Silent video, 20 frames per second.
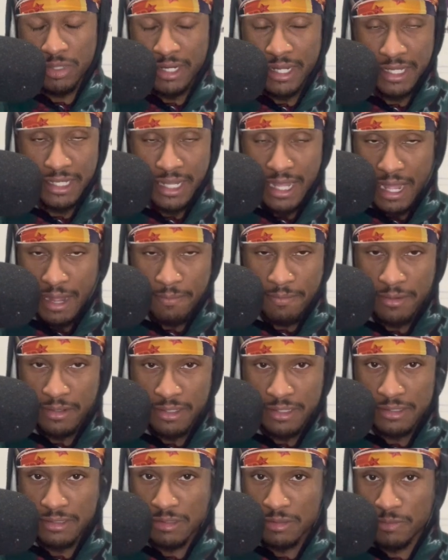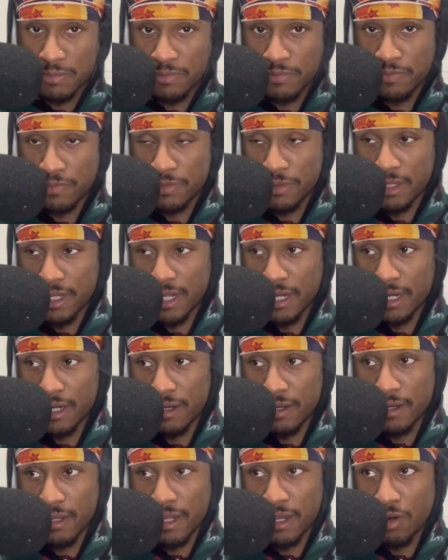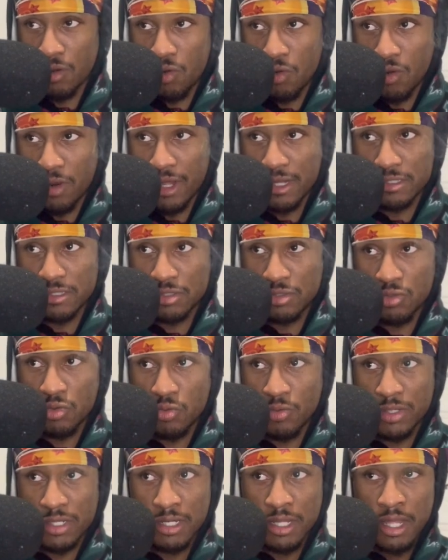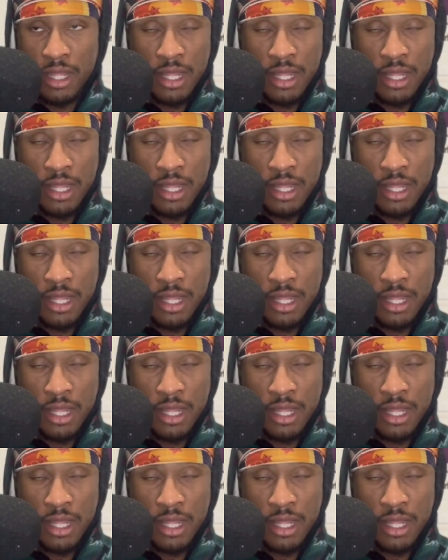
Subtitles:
like capitalism, and it all has to do with